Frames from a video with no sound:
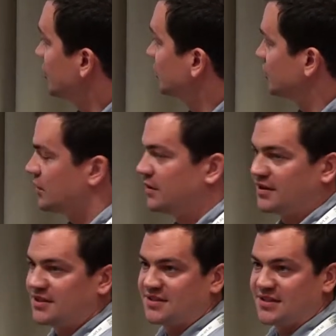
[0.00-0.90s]
control
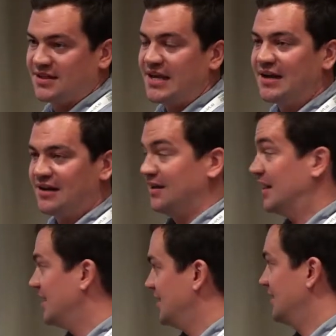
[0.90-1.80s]
unit is
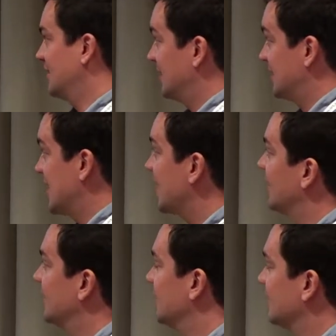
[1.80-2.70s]

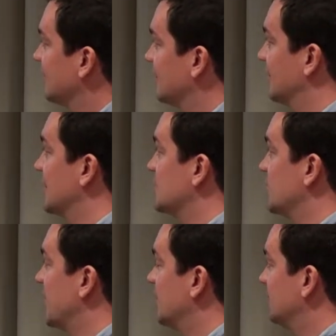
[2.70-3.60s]
exactly this
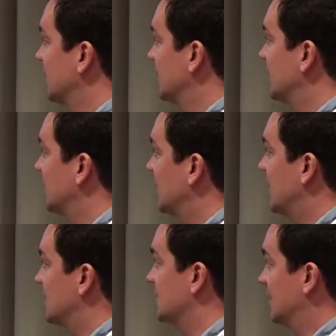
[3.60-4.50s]
what I'm
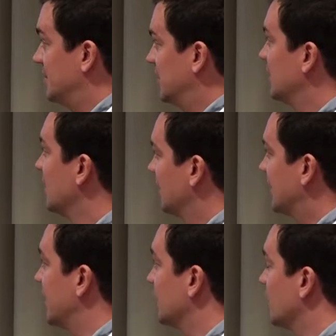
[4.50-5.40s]

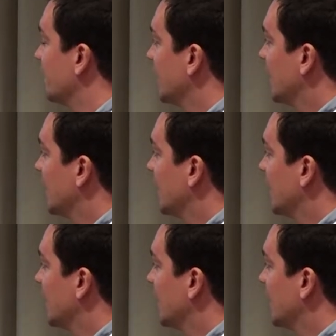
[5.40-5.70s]
telling you.